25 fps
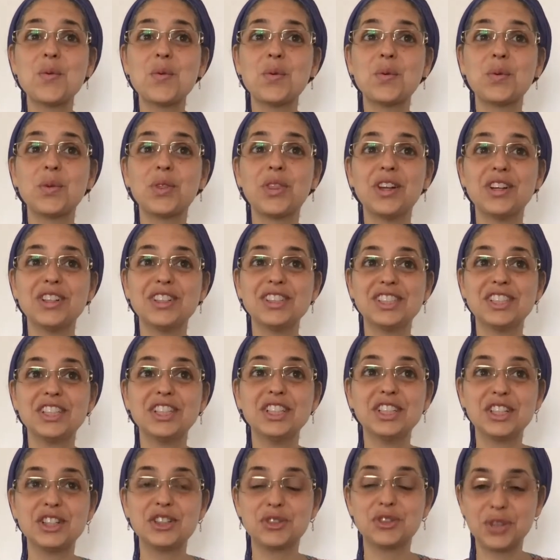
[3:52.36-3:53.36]
There's
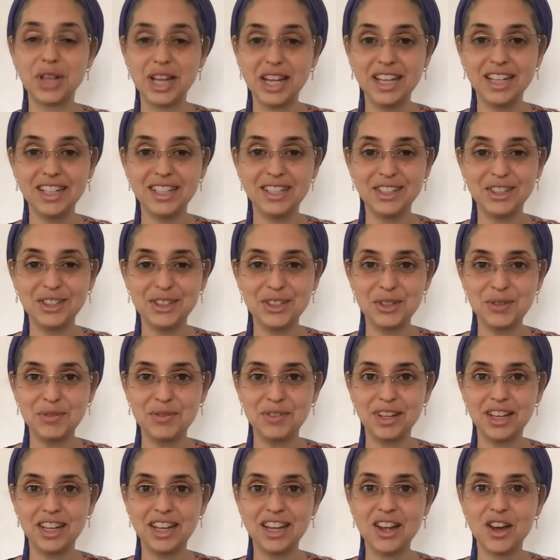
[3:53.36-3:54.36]
a great YouTube
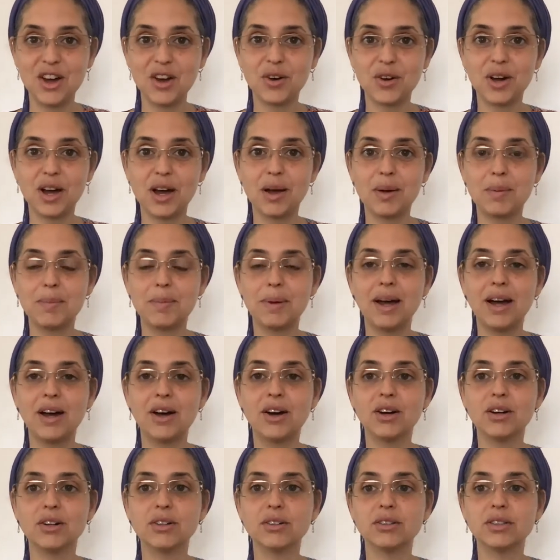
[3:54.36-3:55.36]
video
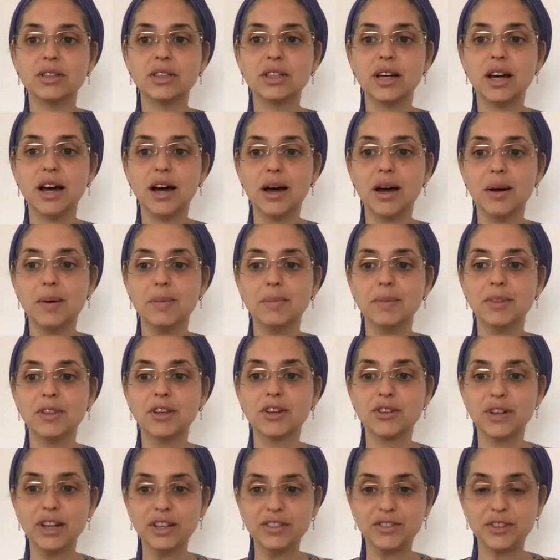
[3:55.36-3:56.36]
about the
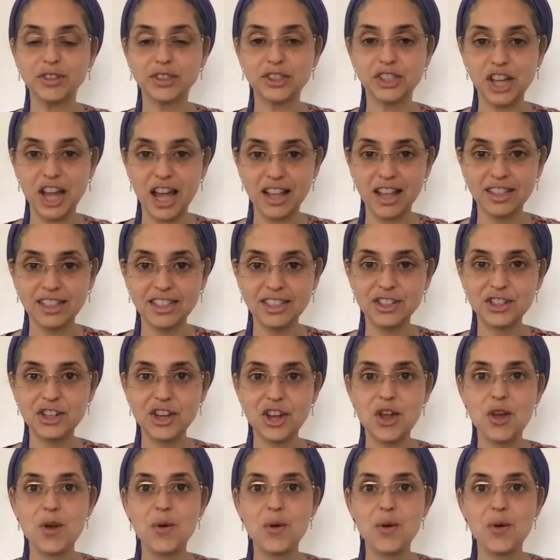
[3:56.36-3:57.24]
Grateful Challenge,